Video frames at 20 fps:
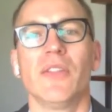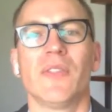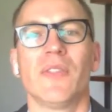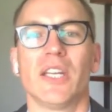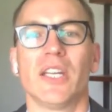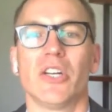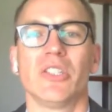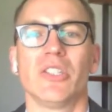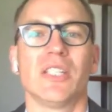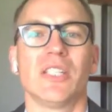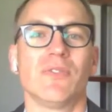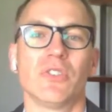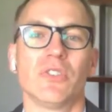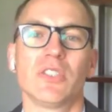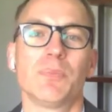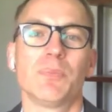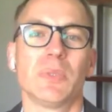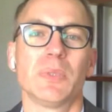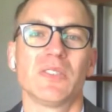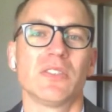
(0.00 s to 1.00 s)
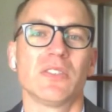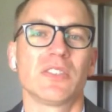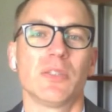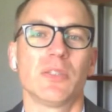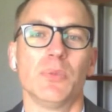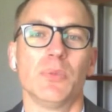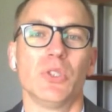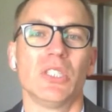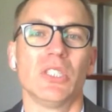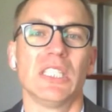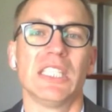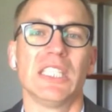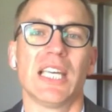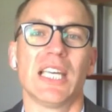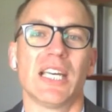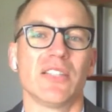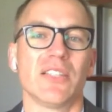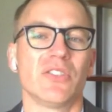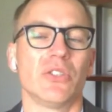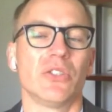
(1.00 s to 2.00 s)
that our diverse business community
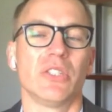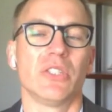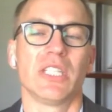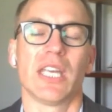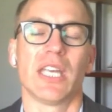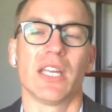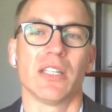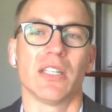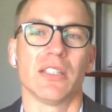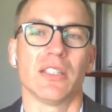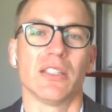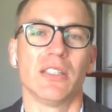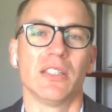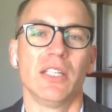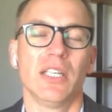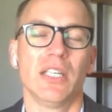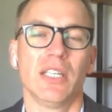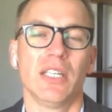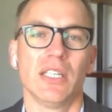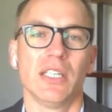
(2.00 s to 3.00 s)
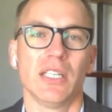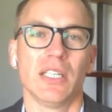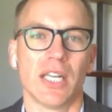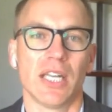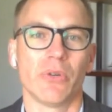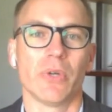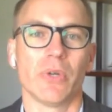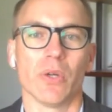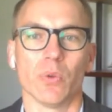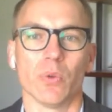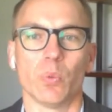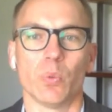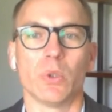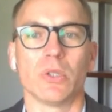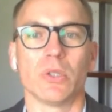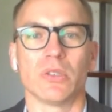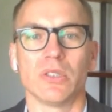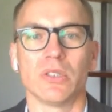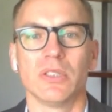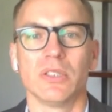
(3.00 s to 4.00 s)
has here in Canada and around the
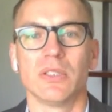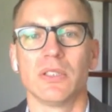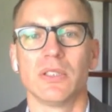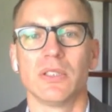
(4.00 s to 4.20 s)
world.